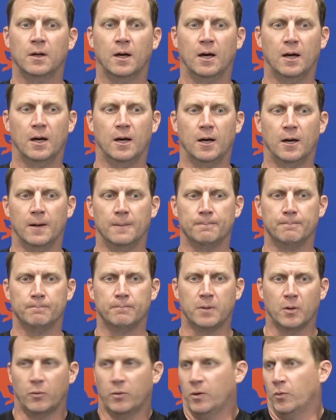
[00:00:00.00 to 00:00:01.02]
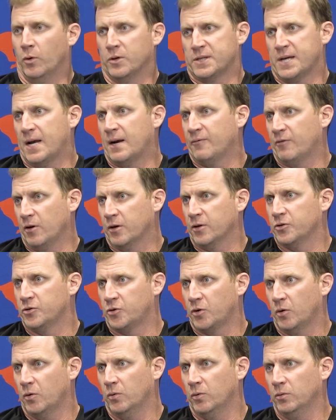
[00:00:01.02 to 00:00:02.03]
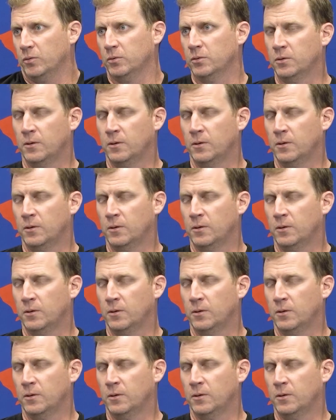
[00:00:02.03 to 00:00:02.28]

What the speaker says: But it was out of our control.